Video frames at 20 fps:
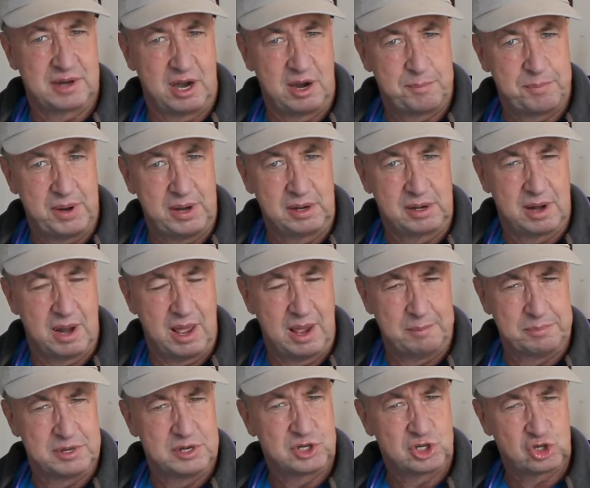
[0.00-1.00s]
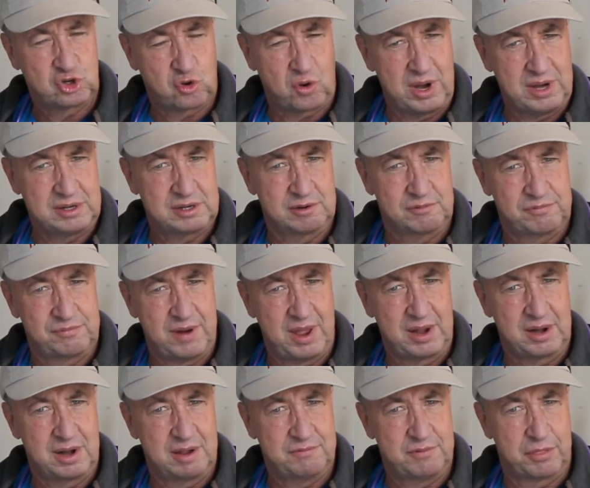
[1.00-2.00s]
airplane climbed straight to
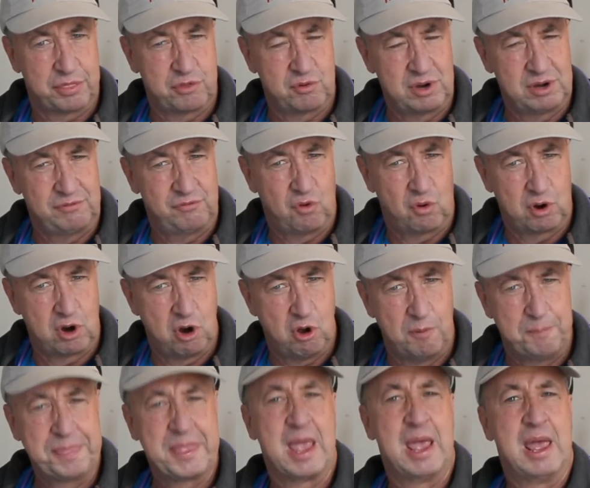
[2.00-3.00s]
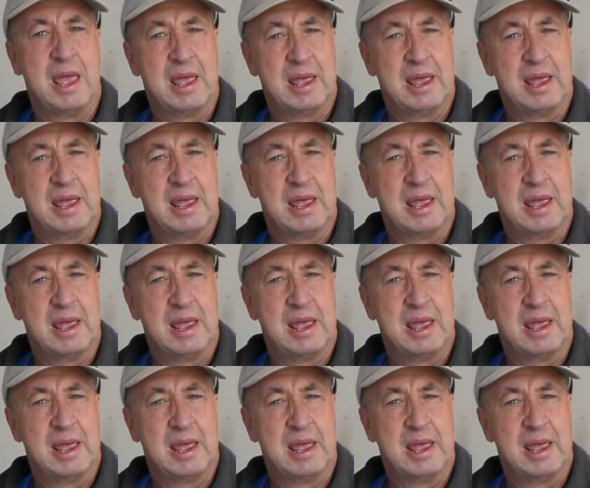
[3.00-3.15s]
flight level 340.